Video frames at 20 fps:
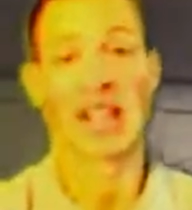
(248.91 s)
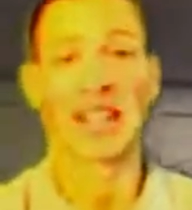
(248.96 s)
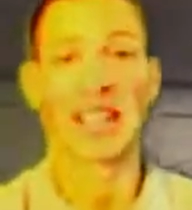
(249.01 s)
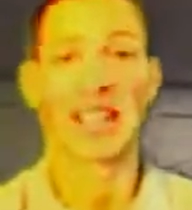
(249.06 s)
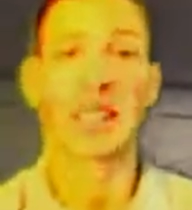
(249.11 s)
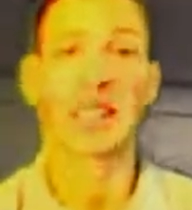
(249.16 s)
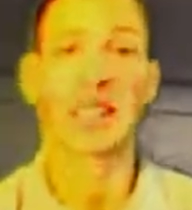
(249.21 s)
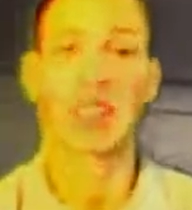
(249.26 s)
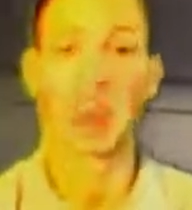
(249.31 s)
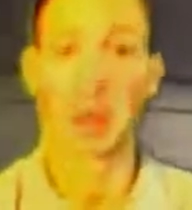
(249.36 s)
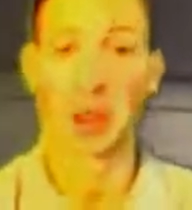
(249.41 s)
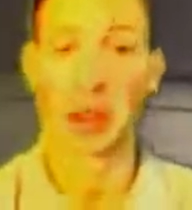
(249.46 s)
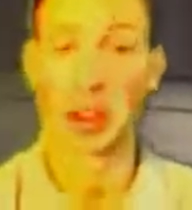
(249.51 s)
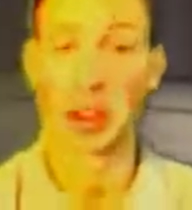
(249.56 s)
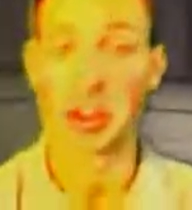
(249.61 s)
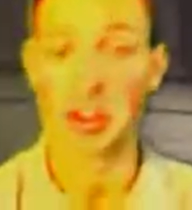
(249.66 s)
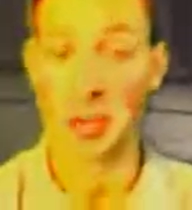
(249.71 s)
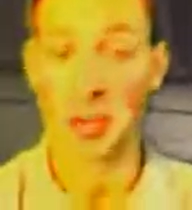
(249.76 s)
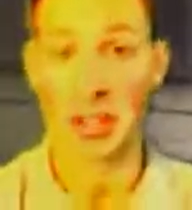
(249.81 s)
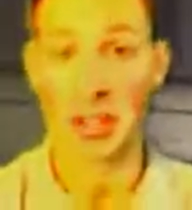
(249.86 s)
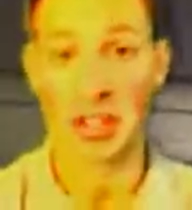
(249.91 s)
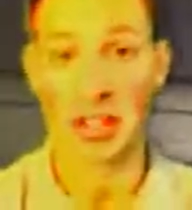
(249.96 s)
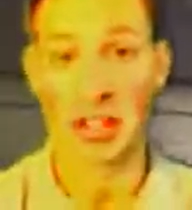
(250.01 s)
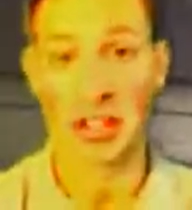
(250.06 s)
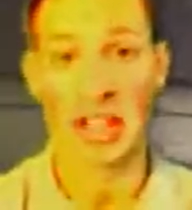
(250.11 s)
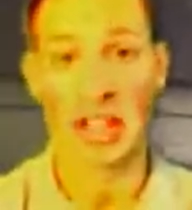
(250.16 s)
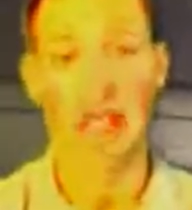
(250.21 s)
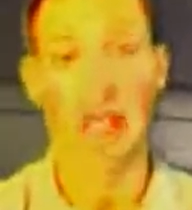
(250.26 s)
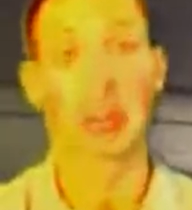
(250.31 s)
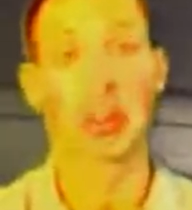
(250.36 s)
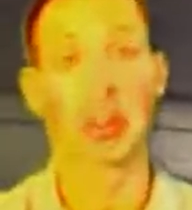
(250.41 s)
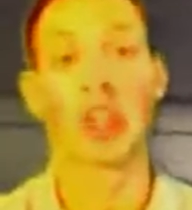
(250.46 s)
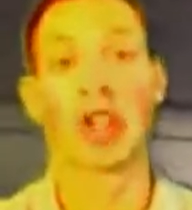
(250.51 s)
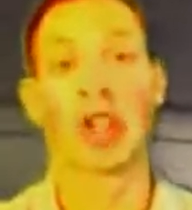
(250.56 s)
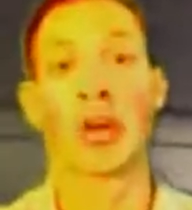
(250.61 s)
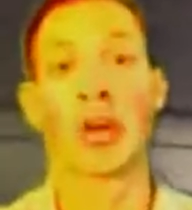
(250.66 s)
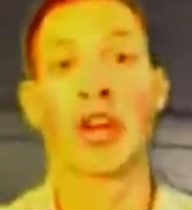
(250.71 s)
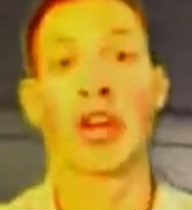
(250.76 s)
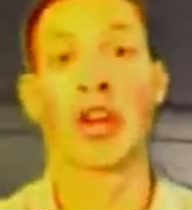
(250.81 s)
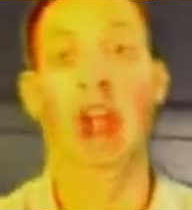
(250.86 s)
Think if you were a sprinter and you were
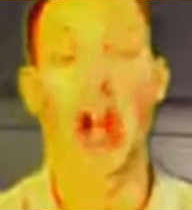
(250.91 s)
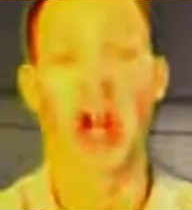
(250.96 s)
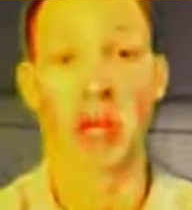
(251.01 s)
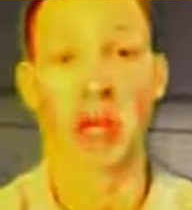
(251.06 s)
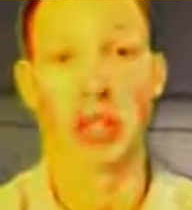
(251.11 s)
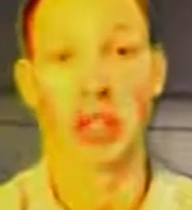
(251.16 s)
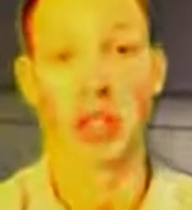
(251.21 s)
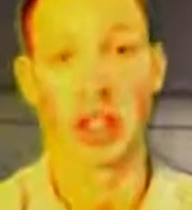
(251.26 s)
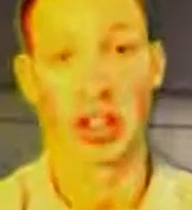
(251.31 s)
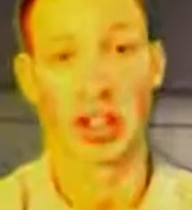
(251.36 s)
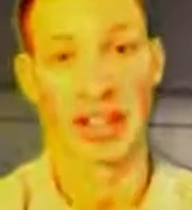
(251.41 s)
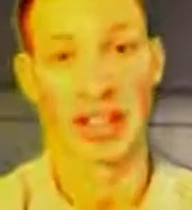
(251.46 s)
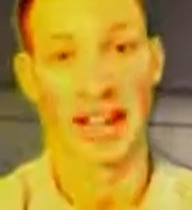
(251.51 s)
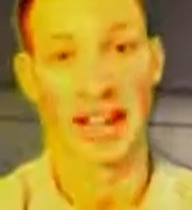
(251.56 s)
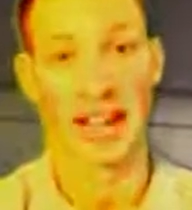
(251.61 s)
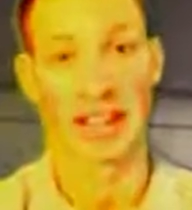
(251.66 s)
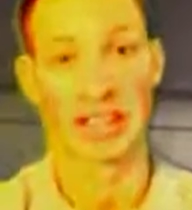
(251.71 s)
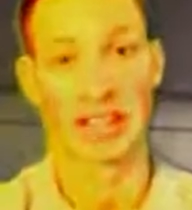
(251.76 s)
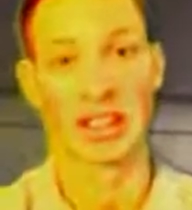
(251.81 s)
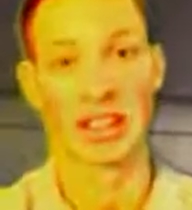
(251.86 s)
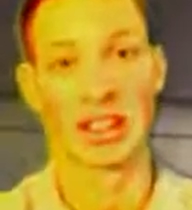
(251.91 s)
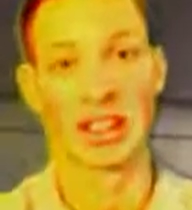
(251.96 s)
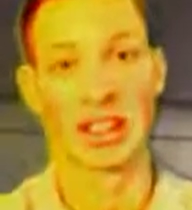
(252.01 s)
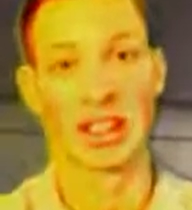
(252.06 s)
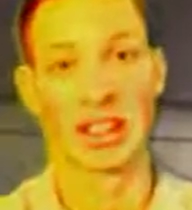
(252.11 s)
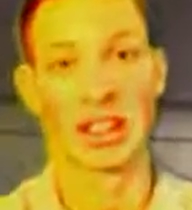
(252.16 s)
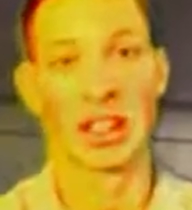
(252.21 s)
going to run the 100-yard dash.